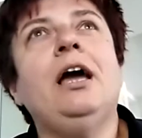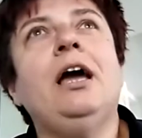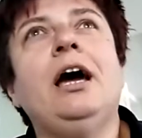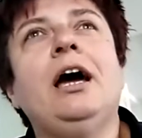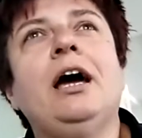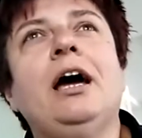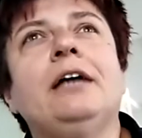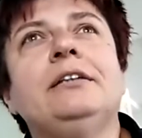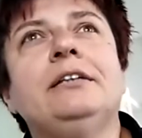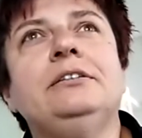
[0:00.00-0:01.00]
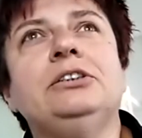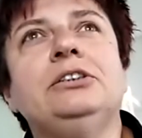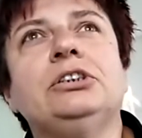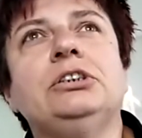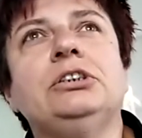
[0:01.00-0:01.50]
That
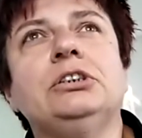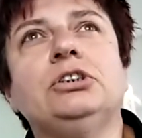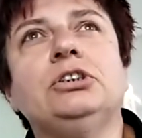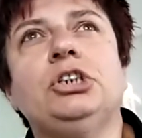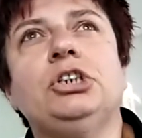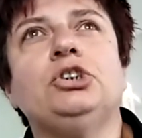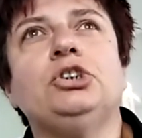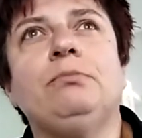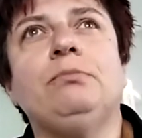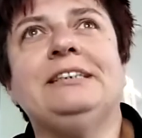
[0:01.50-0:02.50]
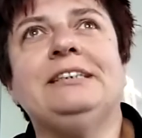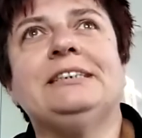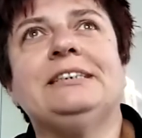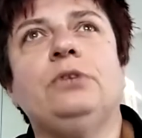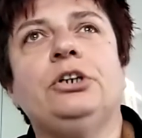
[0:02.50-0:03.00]
is Church of Blessed
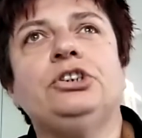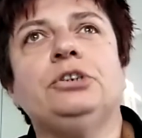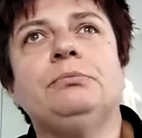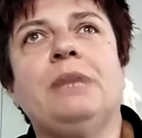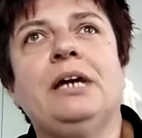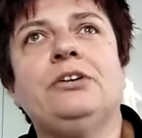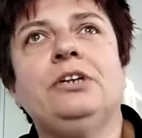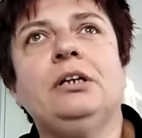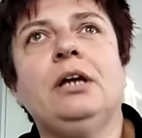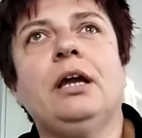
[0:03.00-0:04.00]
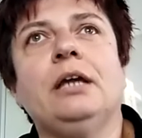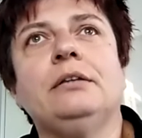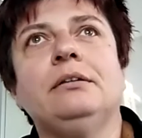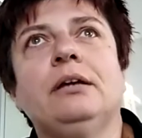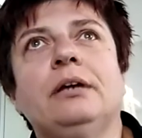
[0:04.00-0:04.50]
Virgin Mary,
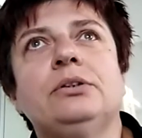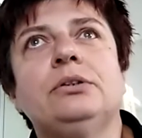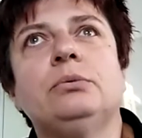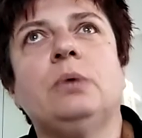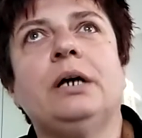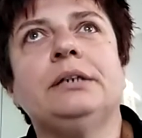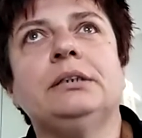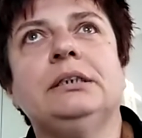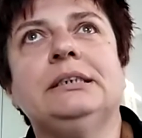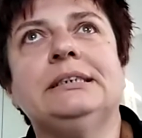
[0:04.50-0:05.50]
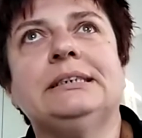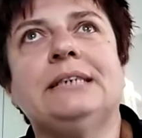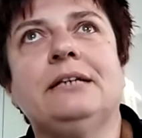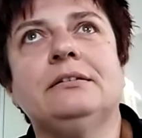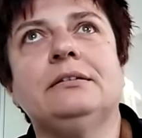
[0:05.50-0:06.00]
and the other one is
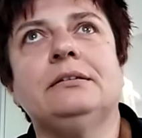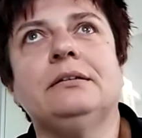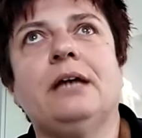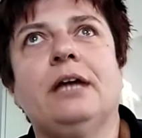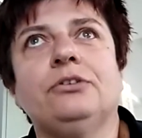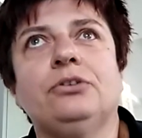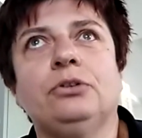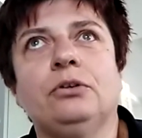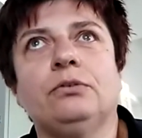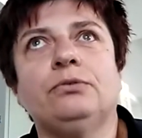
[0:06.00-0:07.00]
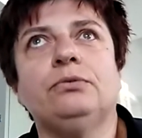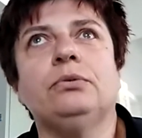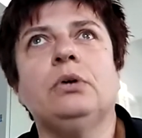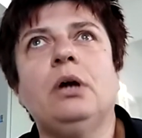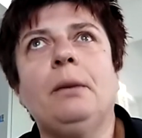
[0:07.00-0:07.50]
St. Anthony of
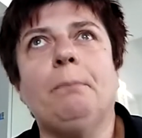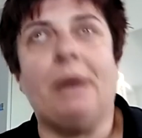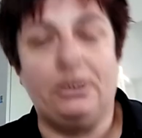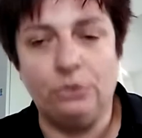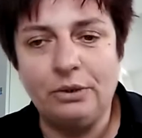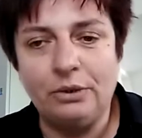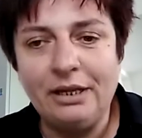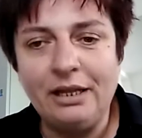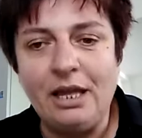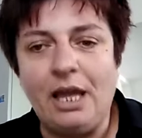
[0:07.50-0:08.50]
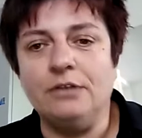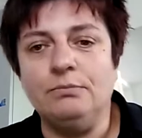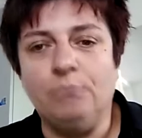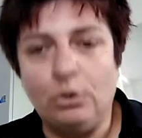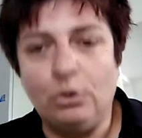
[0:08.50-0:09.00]
Padua,
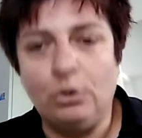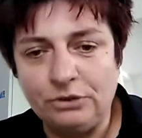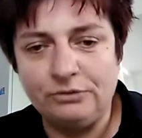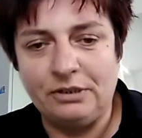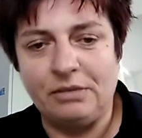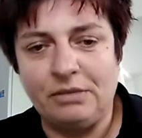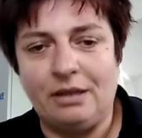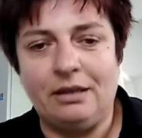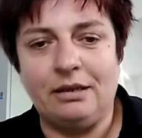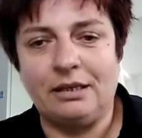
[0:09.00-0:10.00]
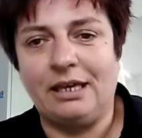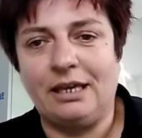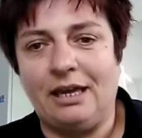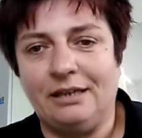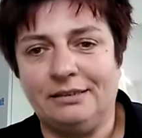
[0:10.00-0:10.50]
and both of them
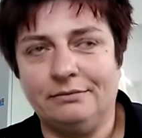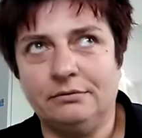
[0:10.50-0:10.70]
have